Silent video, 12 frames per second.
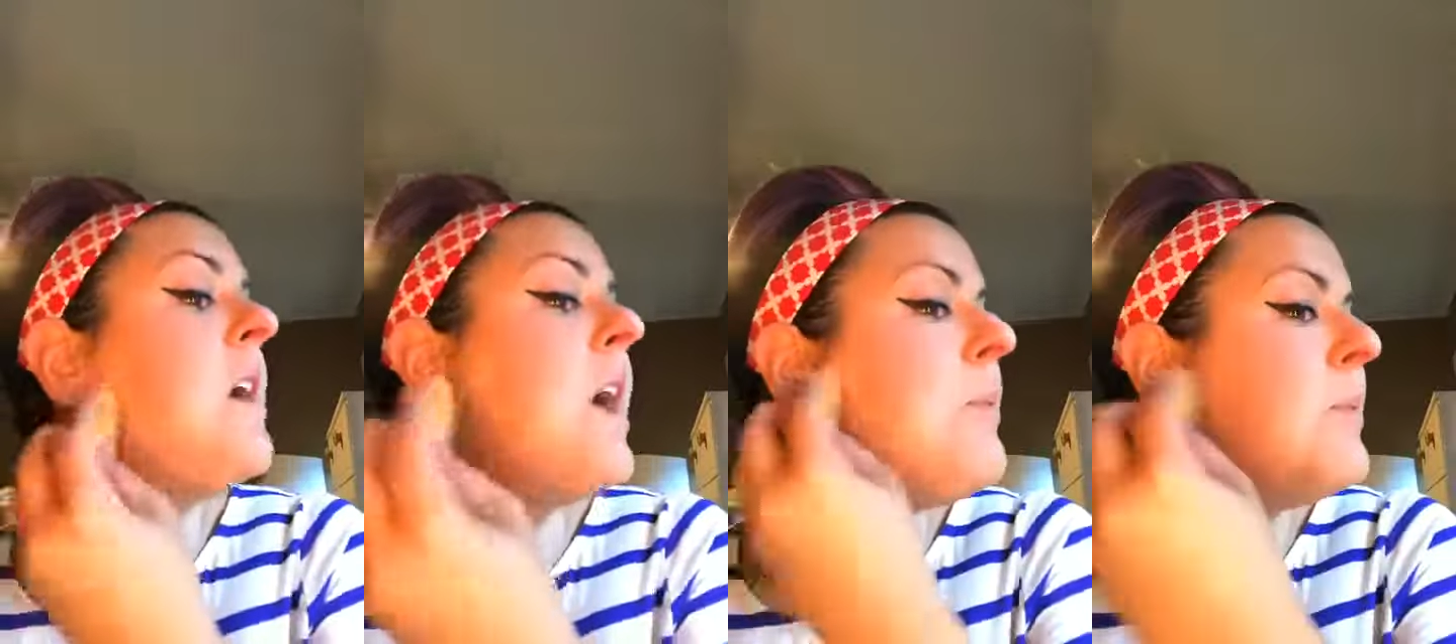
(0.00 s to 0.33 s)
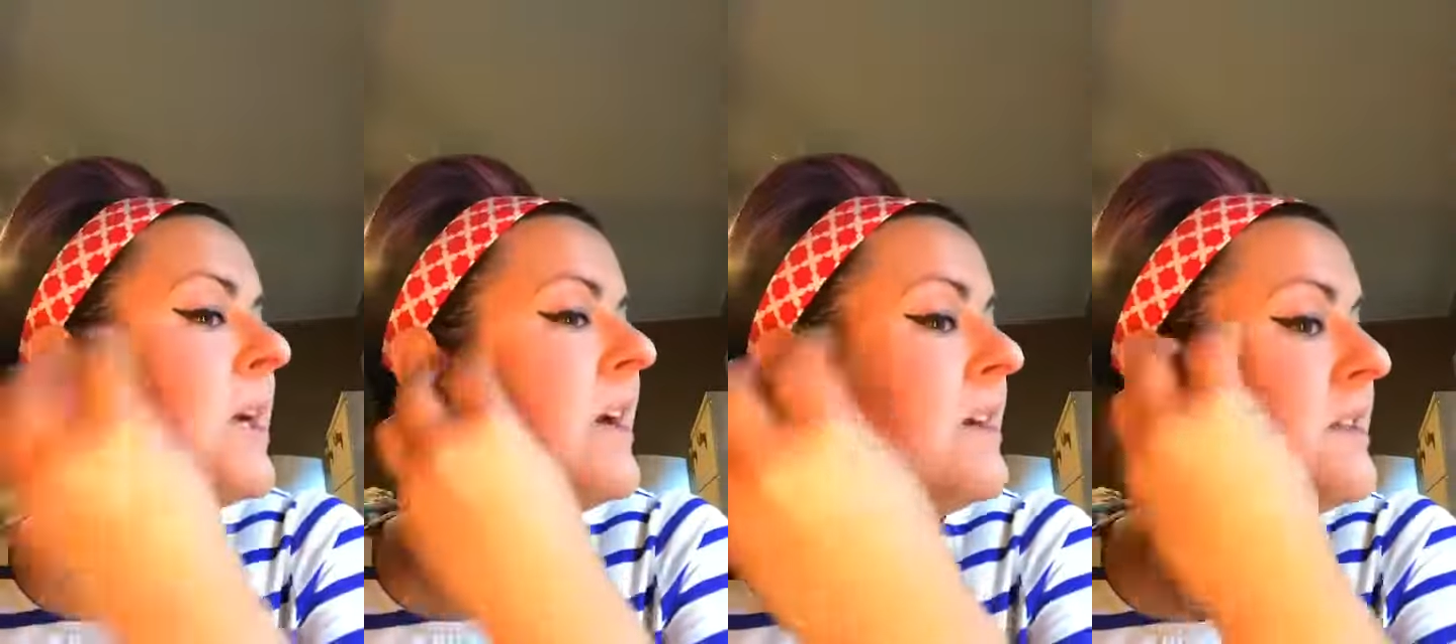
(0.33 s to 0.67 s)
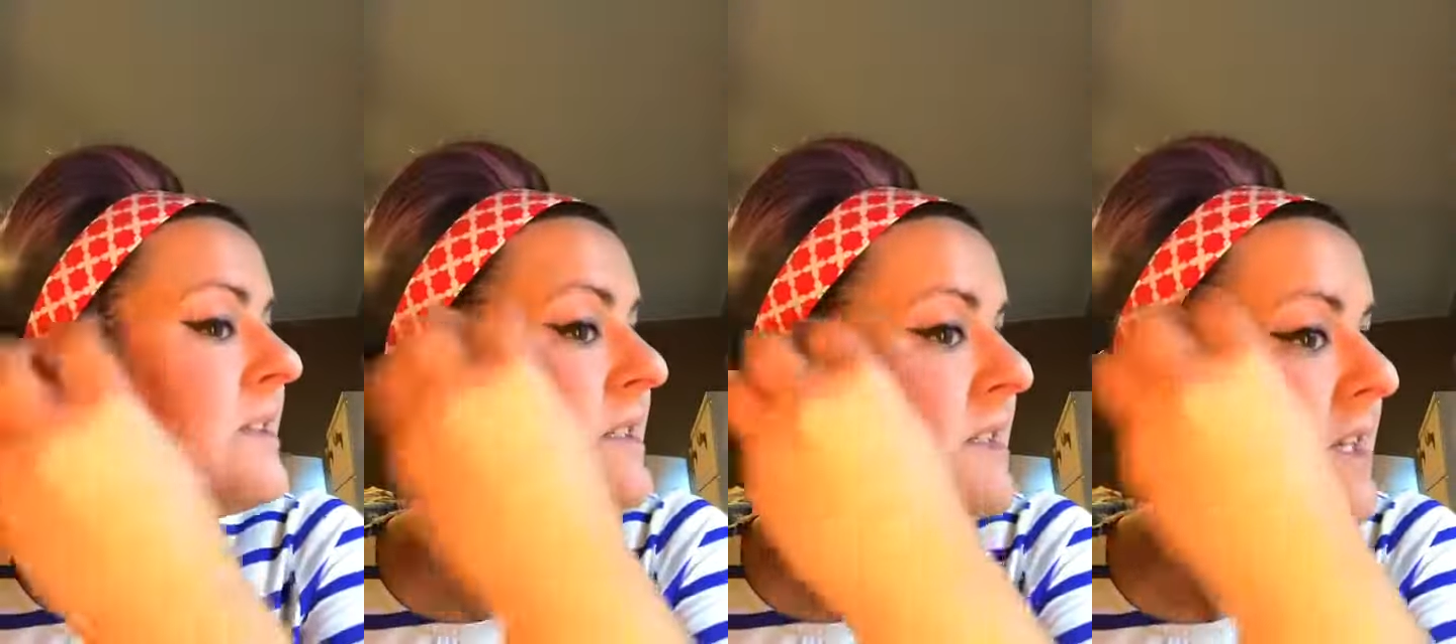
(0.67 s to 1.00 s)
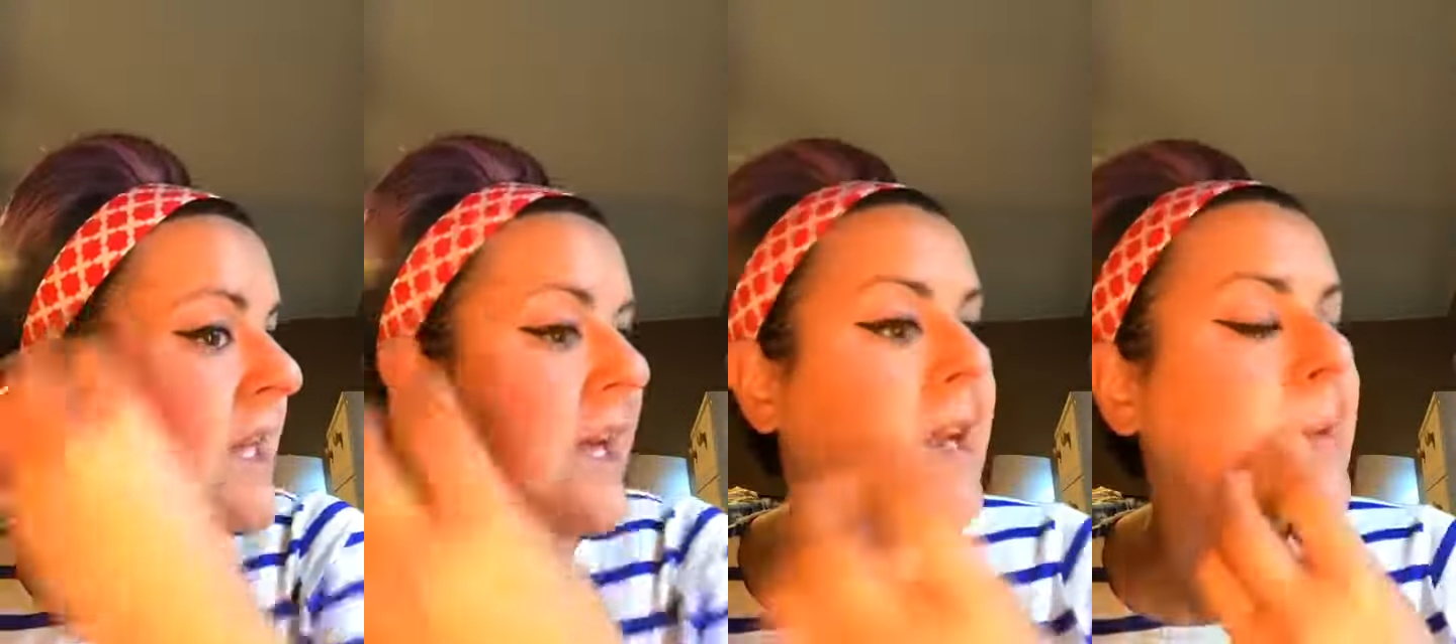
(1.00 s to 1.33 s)
And because
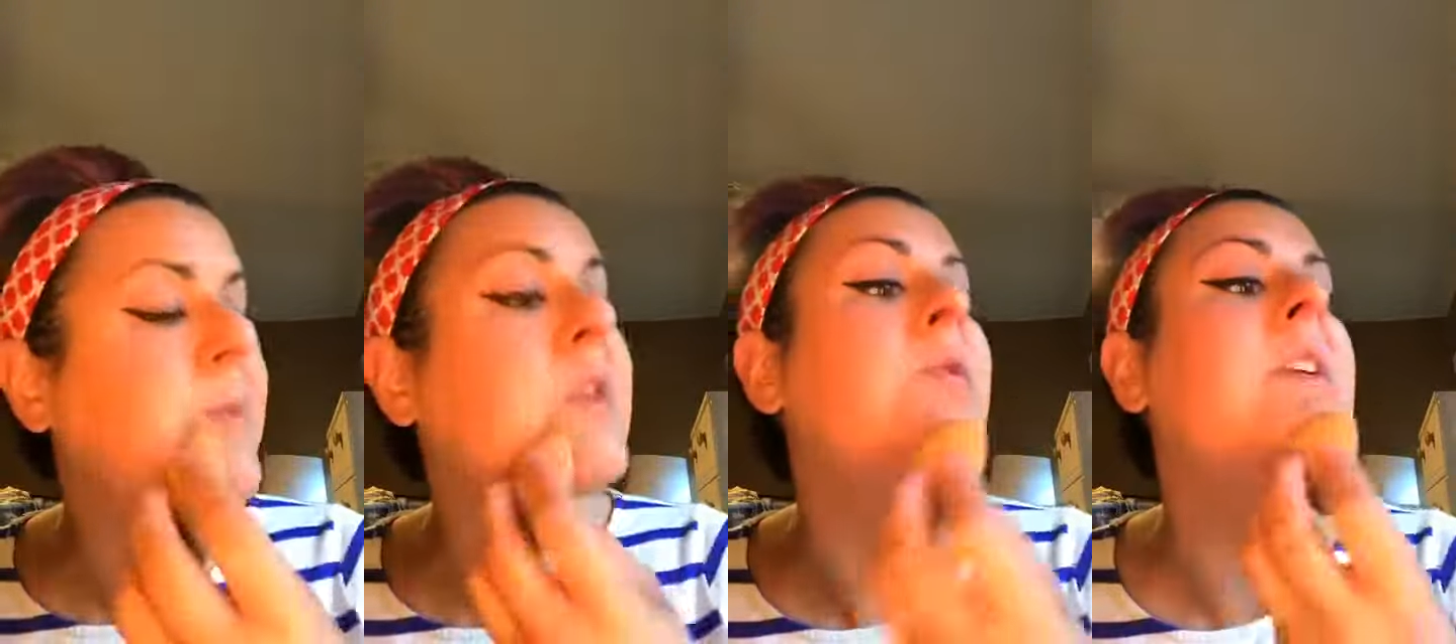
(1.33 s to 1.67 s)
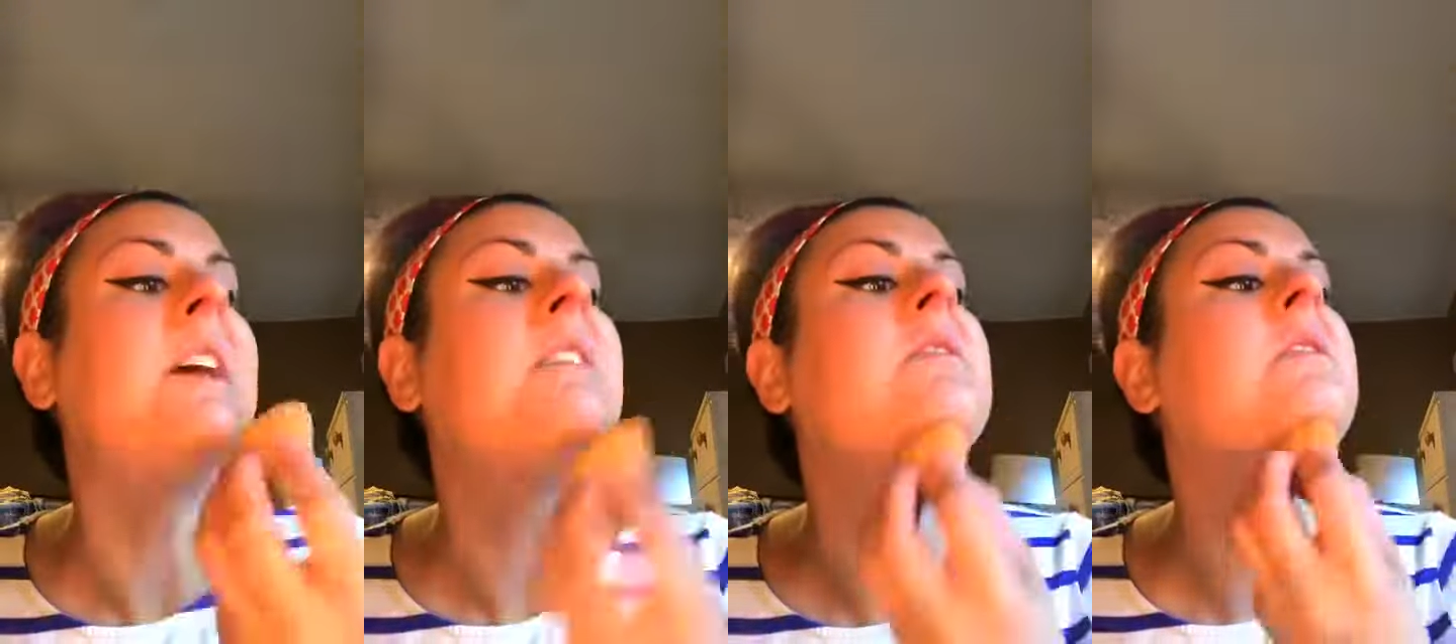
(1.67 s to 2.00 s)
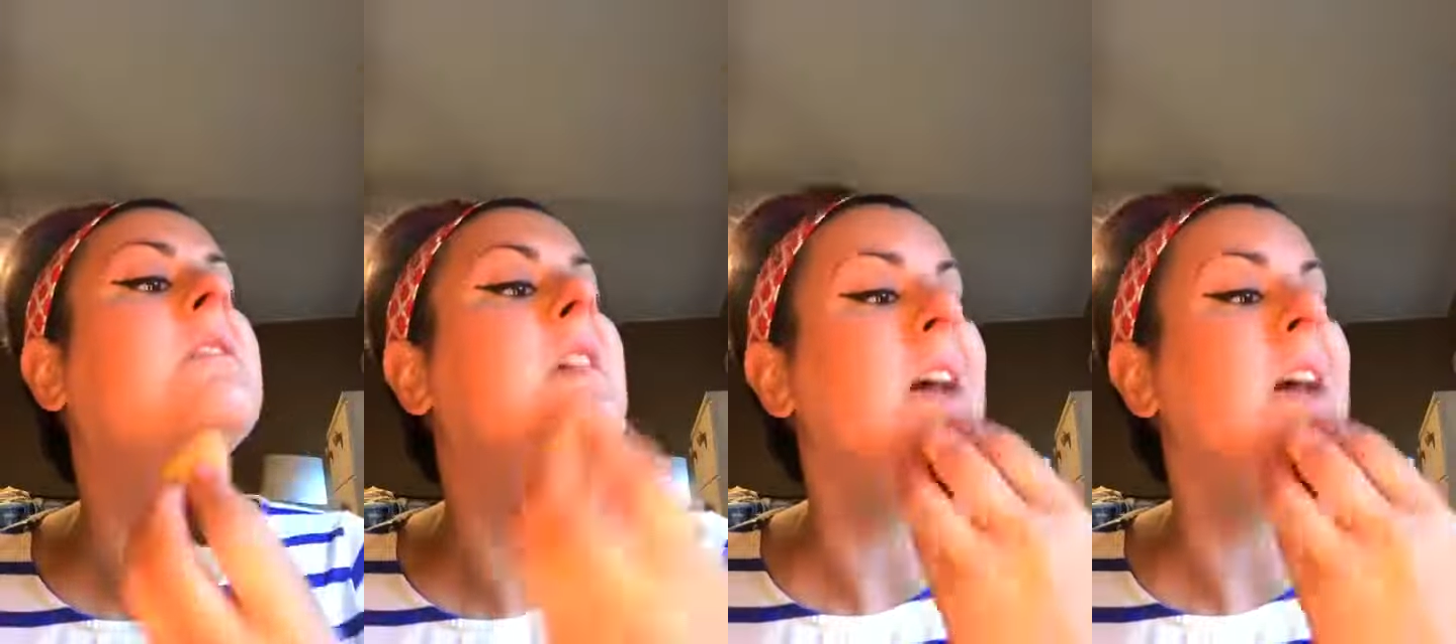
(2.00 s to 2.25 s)
today I'm going out